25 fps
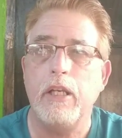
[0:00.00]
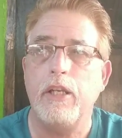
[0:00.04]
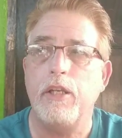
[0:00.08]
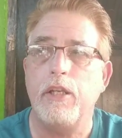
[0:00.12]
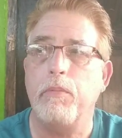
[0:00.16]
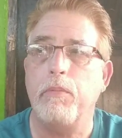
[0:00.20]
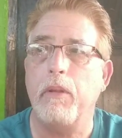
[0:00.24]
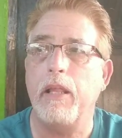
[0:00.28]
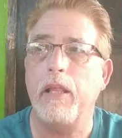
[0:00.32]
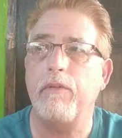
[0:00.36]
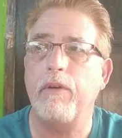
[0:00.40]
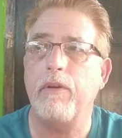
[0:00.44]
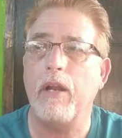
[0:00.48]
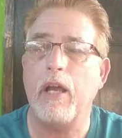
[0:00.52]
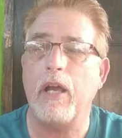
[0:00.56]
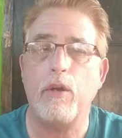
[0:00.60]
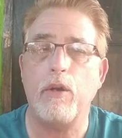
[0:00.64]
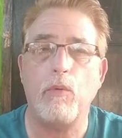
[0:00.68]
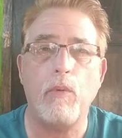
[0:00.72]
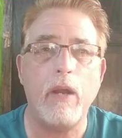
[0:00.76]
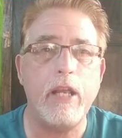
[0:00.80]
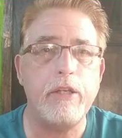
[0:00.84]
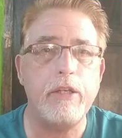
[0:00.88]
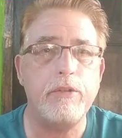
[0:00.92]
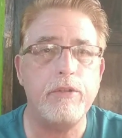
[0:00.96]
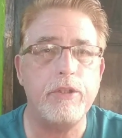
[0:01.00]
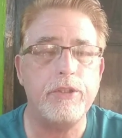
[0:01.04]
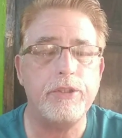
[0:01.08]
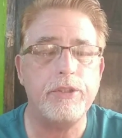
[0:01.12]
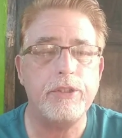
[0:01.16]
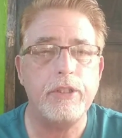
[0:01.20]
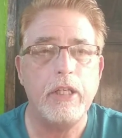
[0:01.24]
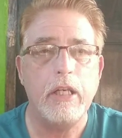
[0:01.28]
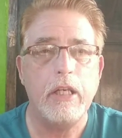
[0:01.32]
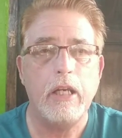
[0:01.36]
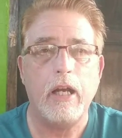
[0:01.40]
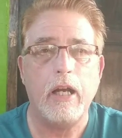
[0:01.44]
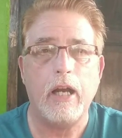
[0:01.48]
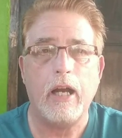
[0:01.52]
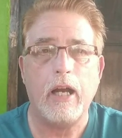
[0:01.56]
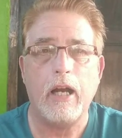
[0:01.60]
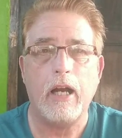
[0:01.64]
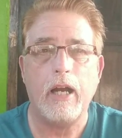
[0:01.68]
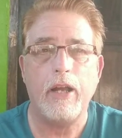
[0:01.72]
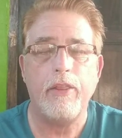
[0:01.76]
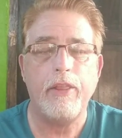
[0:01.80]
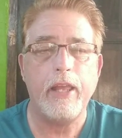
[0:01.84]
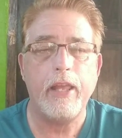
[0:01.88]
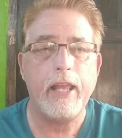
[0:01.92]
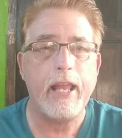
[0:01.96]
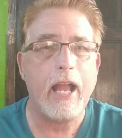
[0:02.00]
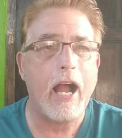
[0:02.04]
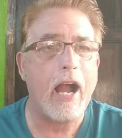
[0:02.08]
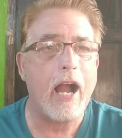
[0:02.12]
You believe it or not, a waitress, they